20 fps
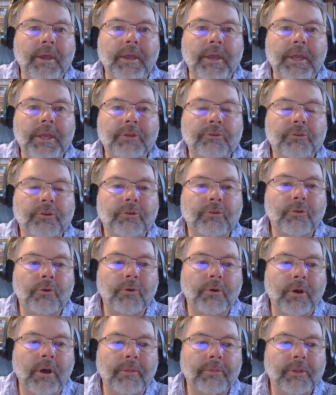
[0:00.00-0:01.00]
is to
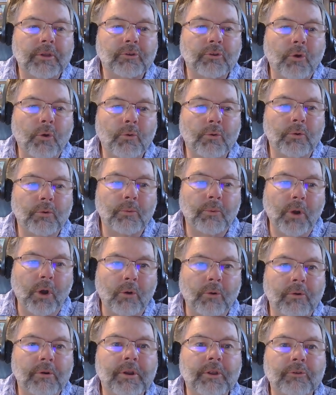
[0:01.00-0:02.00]
turn on the total row,
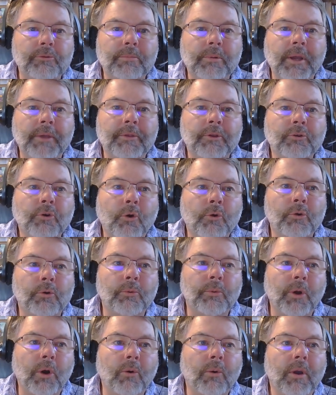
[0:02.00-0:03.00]
or display the total
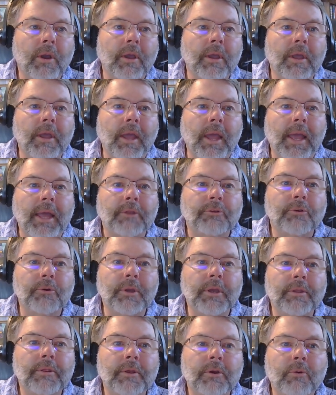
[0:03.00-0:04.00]
row. And so
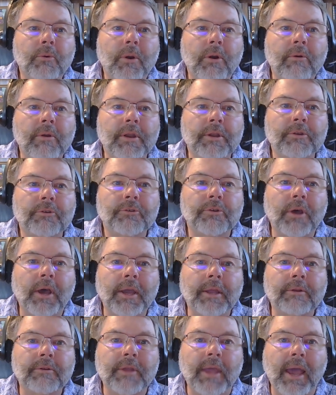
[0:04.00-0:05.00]
in the Query
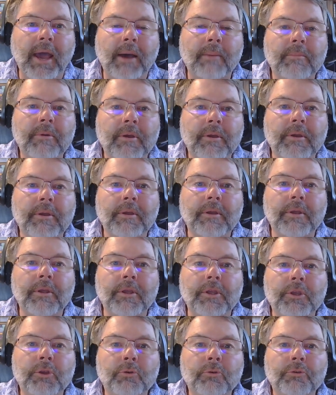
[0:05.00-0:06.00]
Design tab,
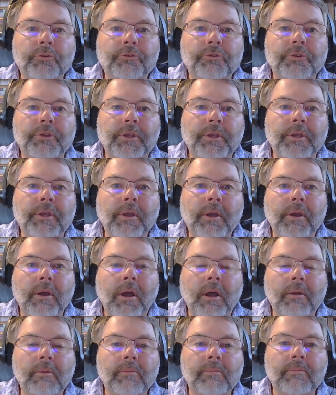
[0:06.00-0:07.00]
you'll see
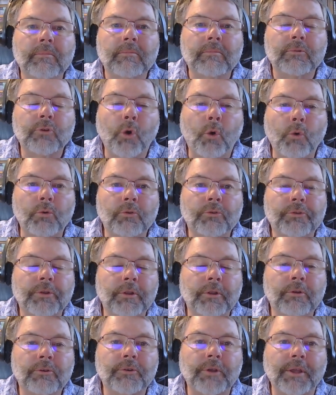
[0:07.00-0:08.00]
totals.
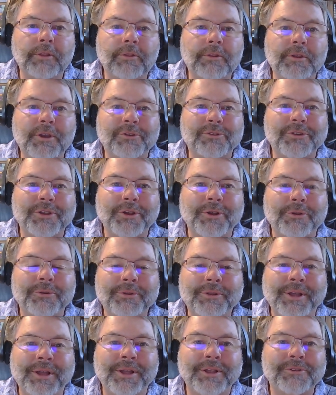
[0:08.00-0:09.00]
It looks like the
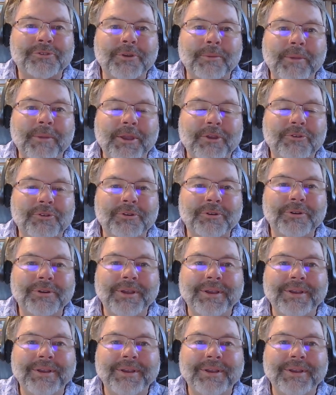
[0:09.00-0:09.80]
Excel summation,